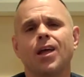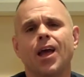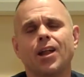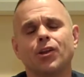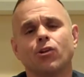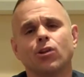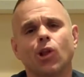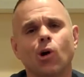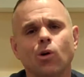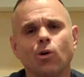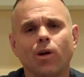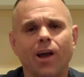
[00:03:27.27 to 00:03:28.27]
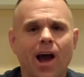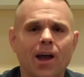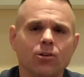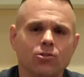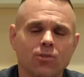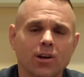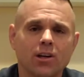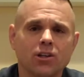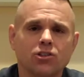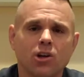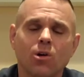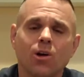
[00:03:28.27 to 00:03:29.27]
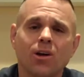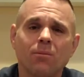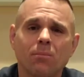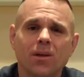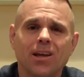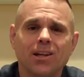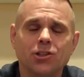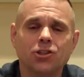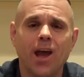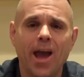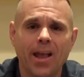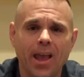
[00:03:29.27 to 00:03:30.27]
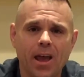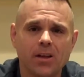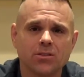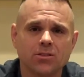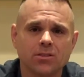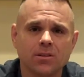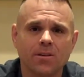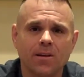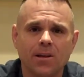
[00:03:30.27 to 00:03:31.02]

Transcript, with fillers: And your local guy who's running the show could be a jackass.